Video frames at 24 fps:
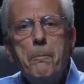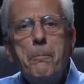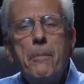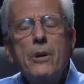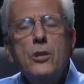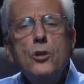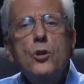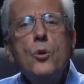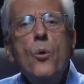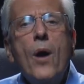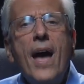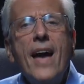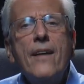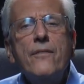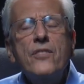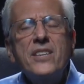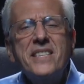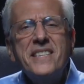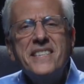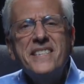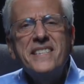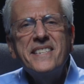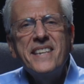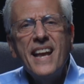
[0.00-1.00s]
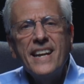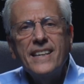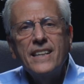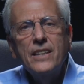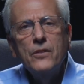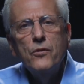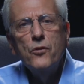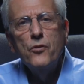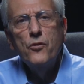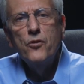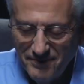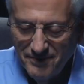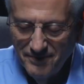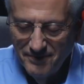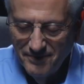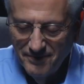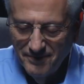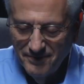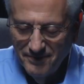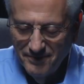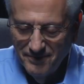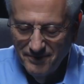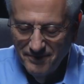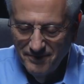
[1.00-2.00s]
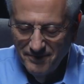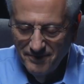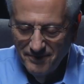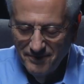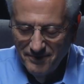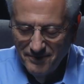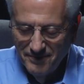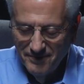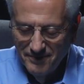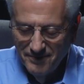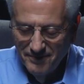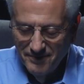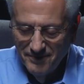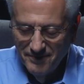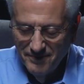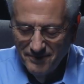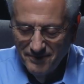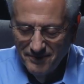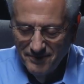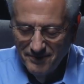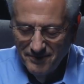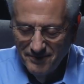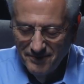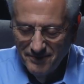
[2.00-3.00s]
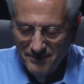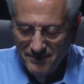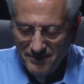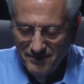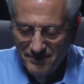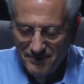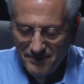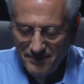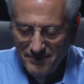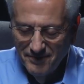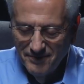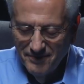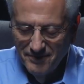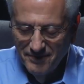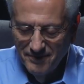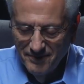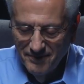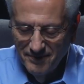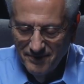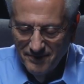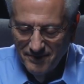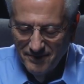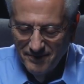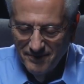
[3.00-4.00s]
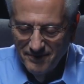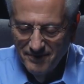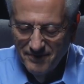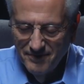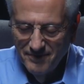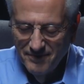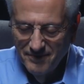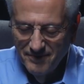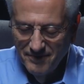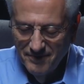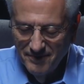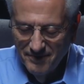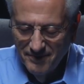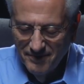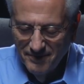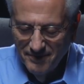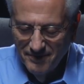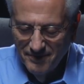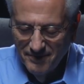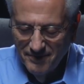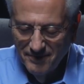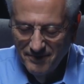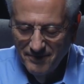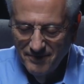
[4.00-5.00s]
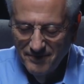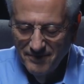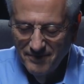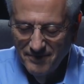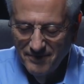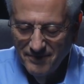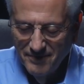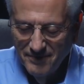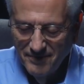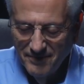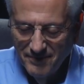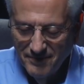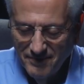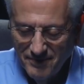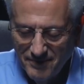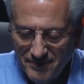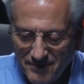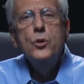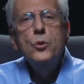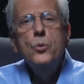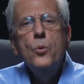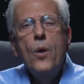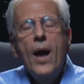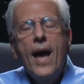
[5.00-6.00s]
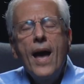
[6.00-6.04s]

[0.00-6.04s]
But you have a second Father who loves you even more. And you